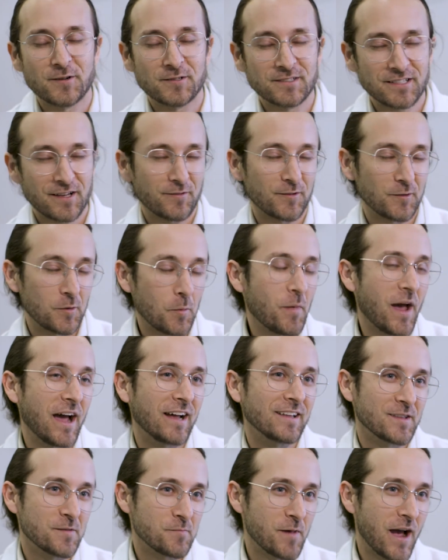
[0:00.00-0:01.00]
yourself a little
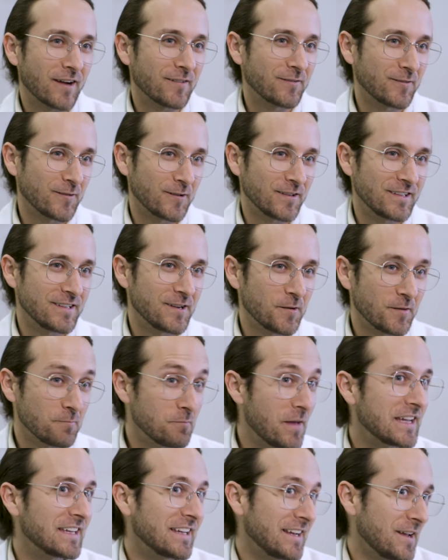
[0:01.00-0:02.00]
pat on the back for you know
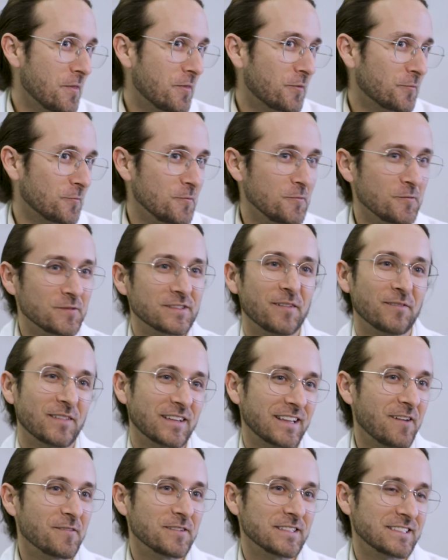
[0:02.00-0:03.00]
making it through
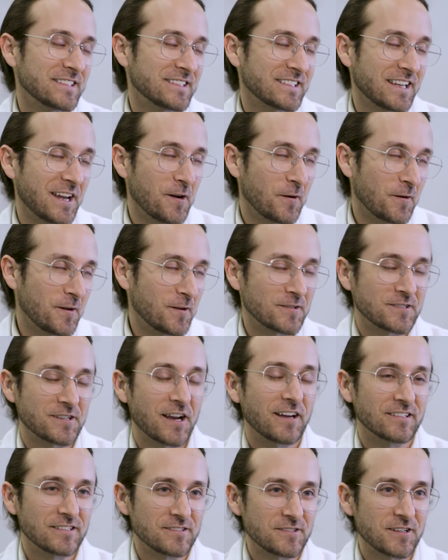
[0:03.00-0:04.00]
something that was scary or
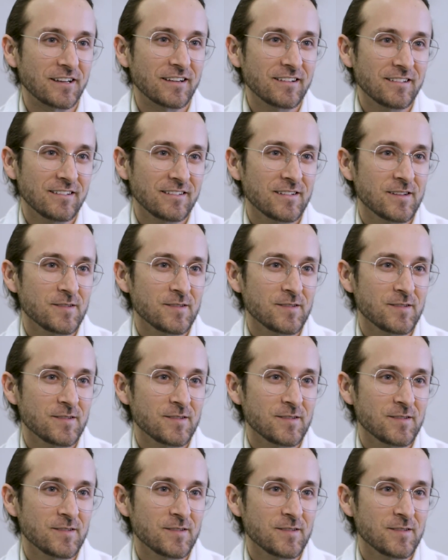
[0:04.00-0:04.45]
challenging.